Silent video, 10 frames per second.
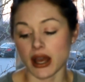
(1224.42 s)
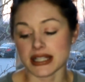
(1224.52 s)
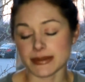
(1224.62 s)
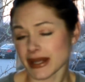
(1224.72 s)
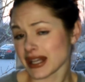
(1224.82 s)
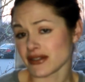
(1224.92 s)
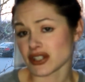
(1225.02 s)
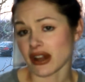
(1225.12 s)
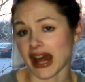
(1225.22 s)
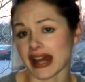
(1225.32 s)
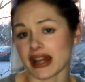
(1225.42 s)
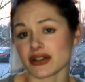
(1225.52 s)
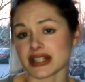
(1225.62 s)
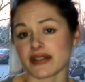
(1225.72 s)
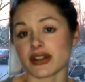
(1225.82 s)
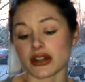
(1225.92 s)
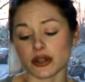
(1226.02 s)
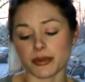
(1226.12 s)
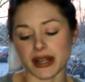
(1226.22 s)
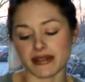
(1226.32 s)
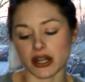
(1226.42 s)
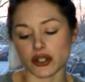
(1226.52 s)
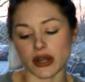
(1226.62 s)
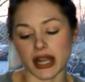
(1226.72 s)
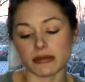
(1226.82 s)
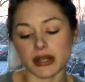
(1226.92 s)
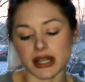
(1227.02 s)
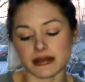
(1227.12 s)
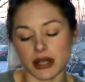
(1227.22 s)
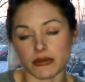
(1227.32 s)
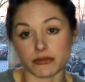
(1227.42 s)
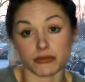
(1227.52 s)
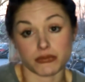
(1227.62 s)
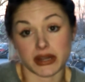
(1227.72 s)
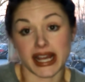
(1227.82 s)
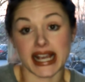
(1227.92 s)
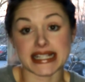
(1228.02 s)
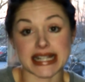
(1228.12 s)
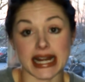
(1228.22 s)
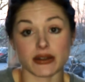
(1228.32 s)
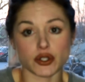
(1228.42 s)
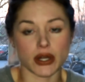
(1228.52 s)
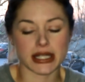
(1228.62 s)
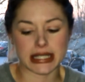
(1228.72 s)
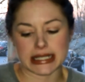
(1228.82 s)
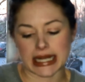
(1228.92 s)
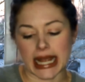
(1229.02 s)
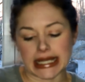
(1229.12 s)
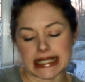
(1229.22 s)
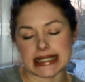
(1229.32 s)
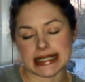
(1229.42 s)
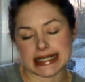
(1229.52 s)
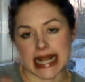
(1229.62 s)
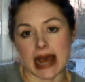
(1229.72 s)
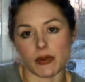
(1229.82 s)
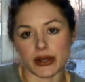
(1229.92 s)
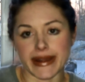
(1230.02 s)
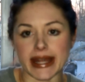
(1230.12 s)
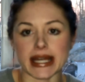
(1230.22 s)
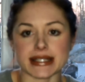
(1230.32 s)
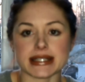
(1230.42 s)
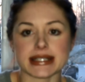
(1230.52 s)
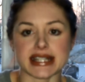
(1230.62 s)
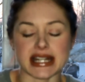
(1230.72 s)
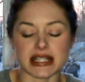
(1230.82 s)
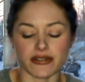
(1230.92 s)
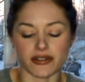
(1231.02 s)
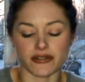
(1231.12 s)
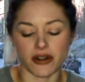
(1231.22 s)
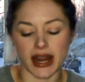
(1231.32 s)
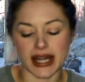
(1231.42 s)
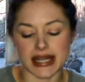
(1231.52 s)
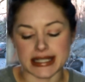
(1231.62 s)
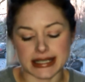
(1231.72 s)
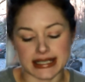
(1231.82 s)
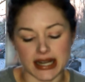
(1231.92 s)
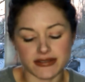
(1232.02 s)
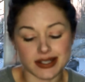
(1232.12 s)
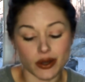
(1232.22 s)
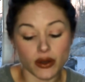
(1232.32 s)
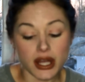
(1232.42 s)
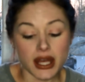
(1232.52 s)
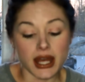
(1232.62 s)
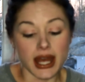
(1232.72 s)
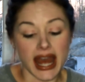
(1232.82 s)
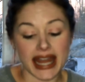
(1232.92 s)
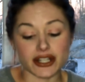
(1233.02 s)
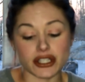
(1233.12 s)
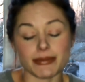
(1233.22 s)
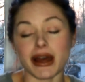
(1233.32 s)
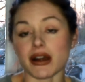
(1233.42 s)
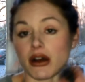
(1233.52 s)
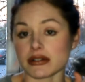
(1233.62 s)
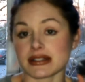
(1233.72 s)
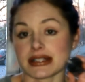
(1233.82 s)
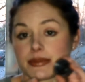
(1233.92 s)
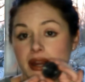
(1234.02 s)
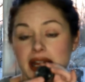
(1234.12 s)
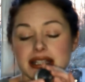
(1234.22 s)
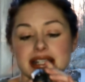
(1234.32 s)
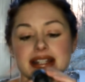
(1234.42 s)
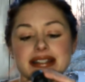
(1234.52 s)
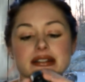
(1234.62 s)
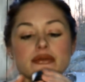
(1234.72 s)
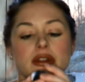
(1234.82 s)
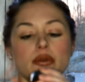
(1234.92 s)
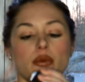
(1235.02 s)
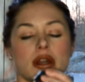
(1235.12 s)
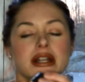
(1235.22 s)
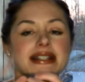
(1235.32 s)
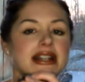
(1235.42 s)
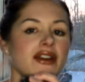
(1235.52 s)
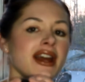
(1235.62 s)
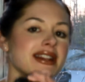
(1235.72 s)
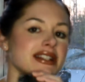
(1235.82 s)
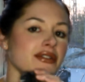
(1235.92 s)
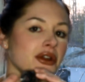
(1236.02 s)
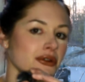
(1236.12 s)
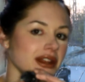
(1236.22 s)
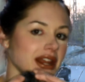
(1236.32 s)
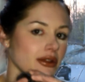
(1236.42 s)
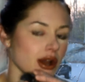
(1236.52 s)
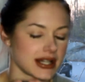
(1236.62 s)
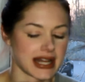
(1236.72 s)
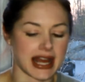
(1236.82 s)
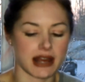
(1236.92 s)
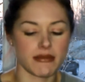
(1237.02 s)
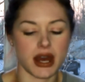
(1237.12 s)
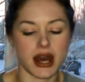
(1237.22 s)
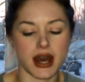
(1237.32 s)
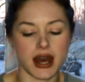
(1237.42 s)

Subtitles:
Speaking of gel eyeliners, I have another brand that I tried because like I said, I was trying to kind of dabble in and see different varieties and stuff, so I actually bought Ulta's brand, and this is really worn because I've had this for a really long time.